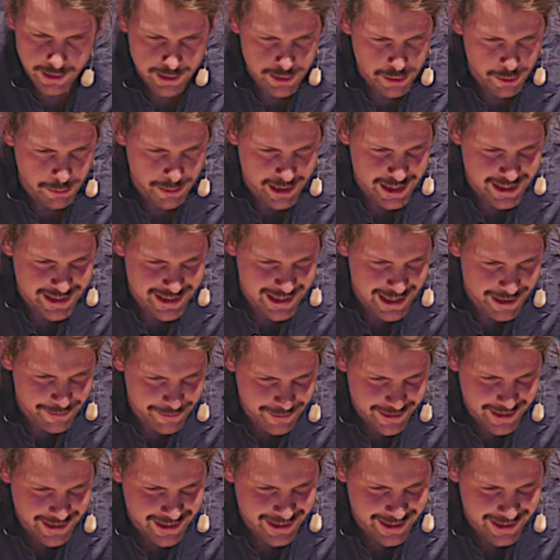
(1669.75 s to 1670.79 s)
Two minutes
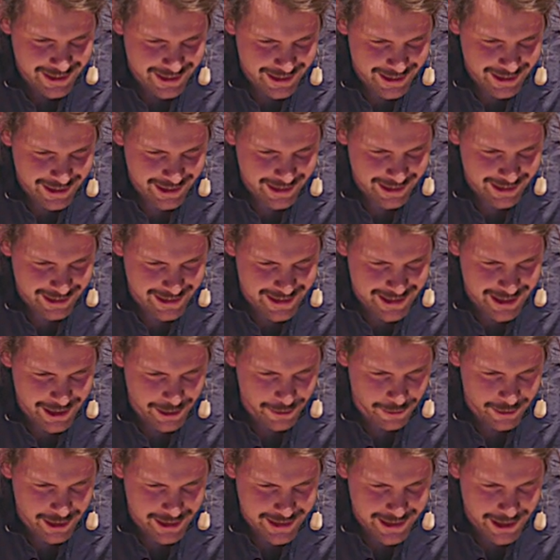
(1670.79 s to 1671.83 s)
left. Let's
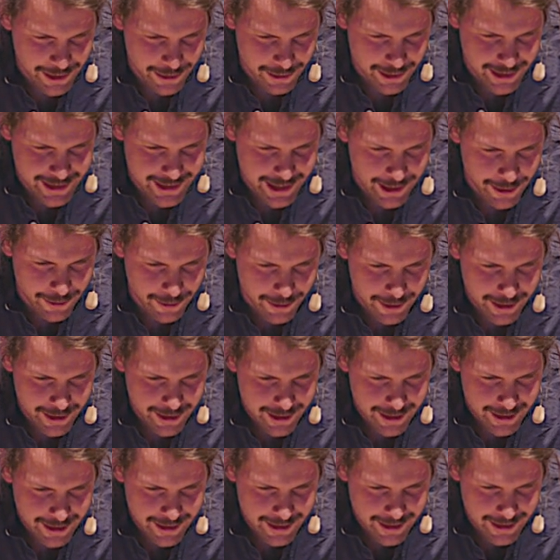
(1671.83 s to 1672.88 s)
go, let's go, let's go.
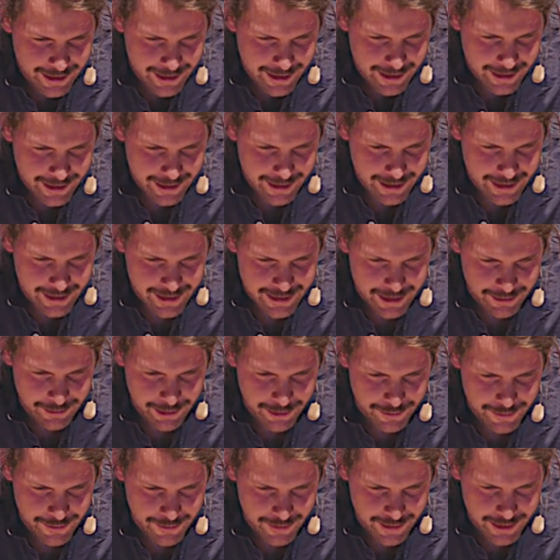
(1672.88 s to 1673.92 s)
So we
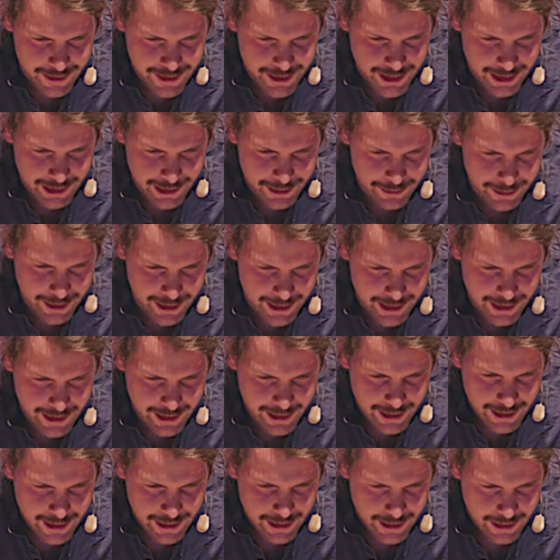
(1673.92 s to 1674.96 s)
have children,
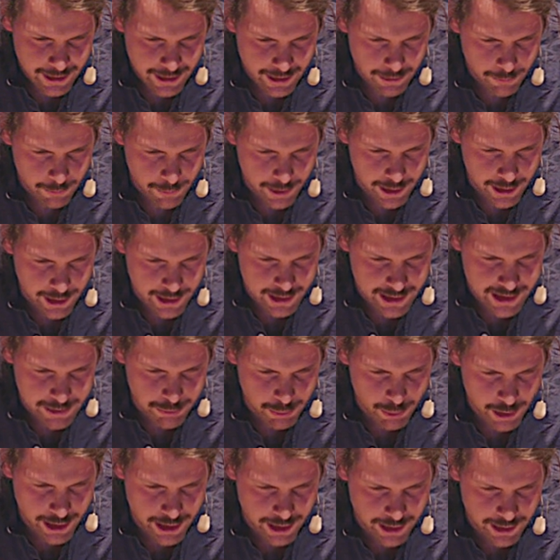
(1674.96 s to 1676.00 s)
we
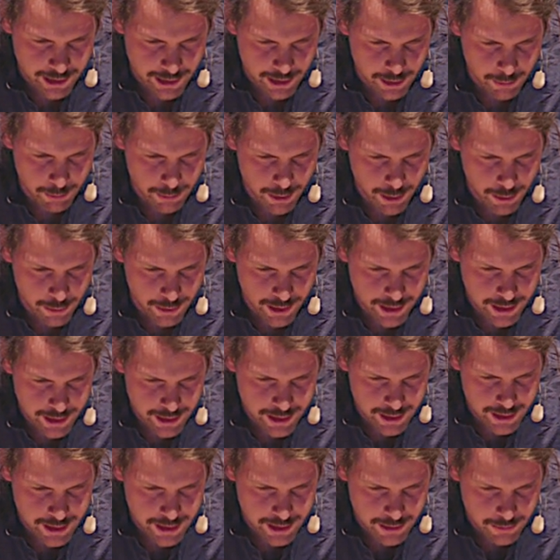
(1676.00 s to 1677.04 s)
spread in the
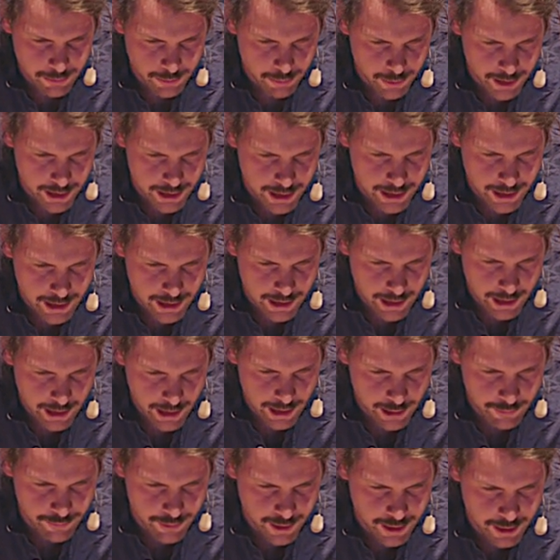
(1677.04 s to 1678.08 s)
component, we
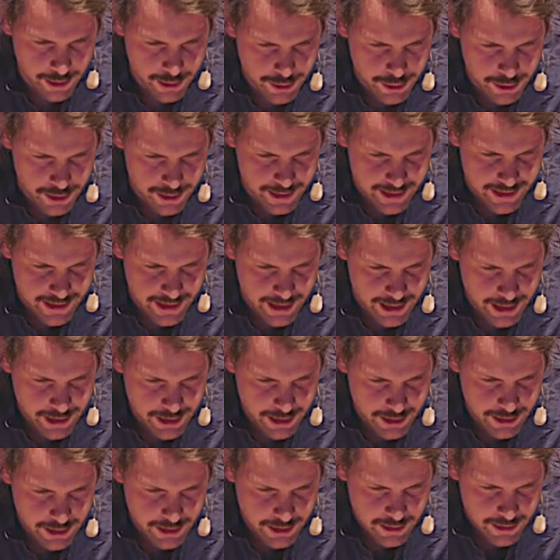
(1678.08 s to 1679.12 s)
have an initial
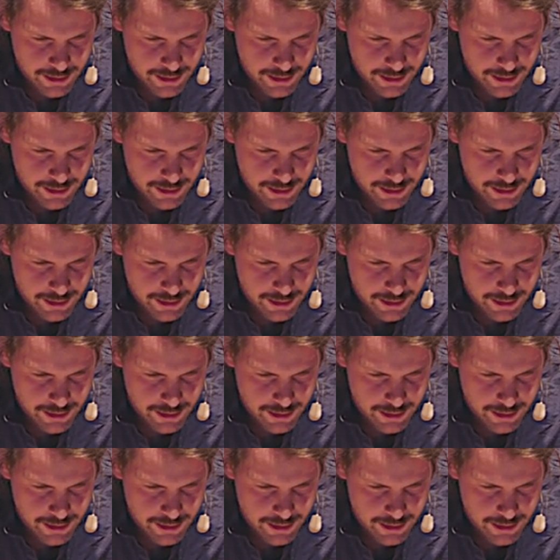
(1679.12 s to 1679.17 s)
state,